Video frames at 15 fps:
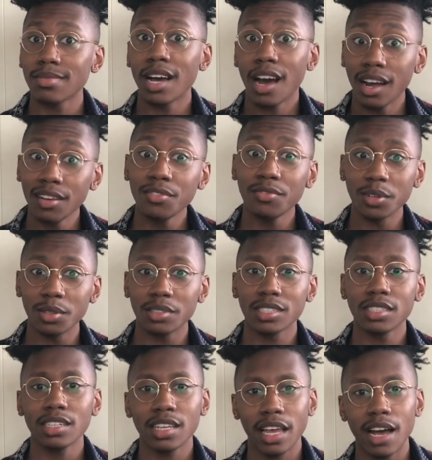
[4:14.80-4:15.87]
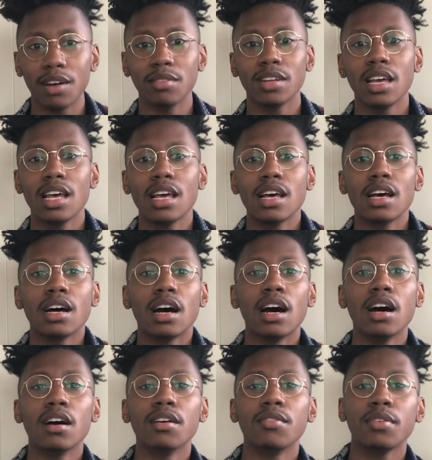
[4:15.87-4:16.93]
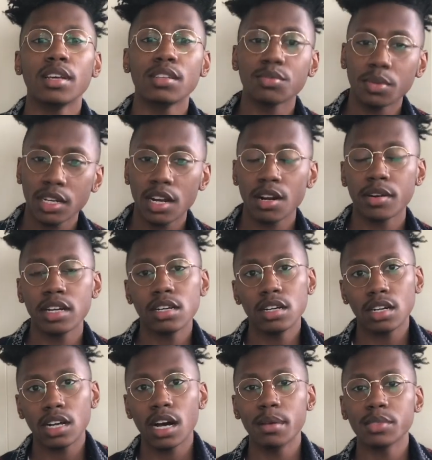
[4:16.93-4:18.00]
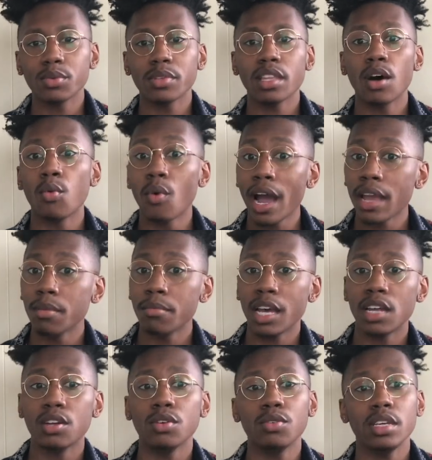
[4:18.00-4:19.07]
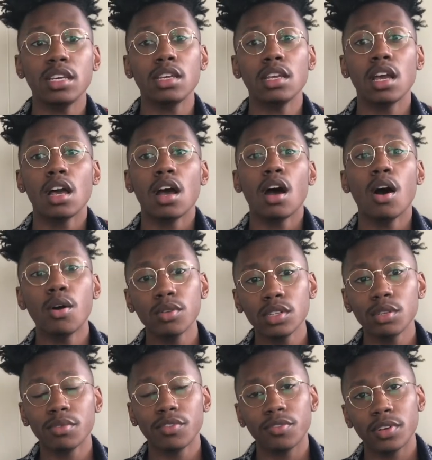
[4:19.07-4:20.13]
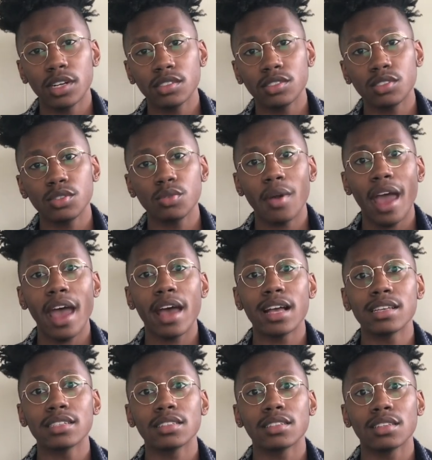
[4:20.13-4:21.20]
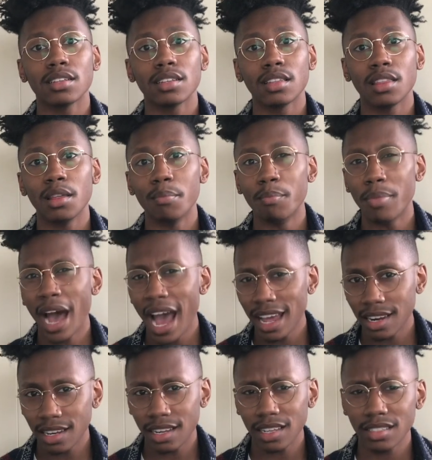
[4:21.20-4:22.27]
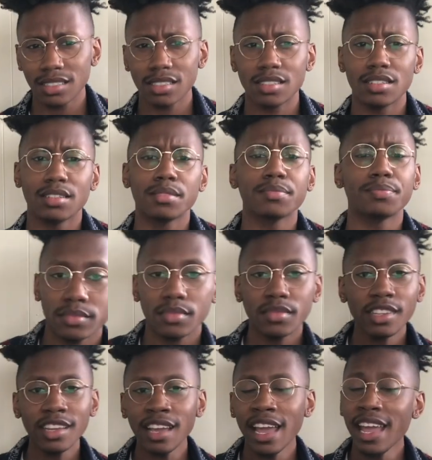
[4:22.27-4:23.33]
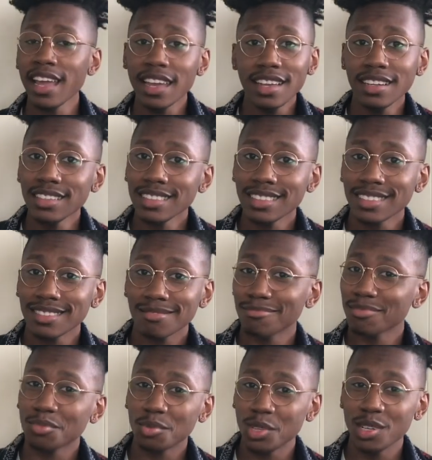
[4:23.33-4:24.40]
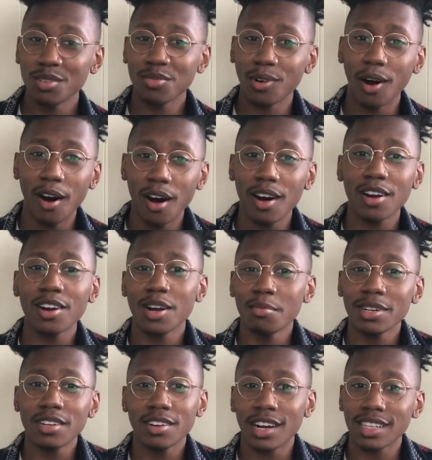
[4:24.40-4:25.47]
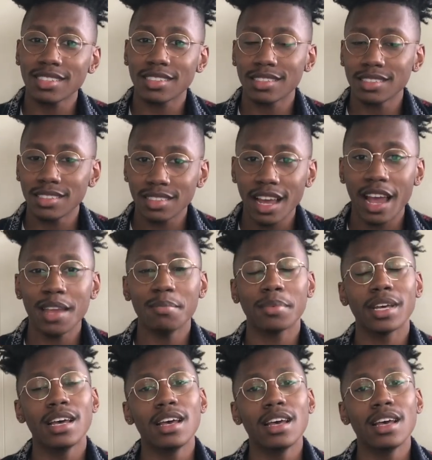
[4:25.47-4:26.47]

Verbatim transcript: unfiltered account of his recurring hookups with a white man who he only refers to as the botanist. And we've all come across this type.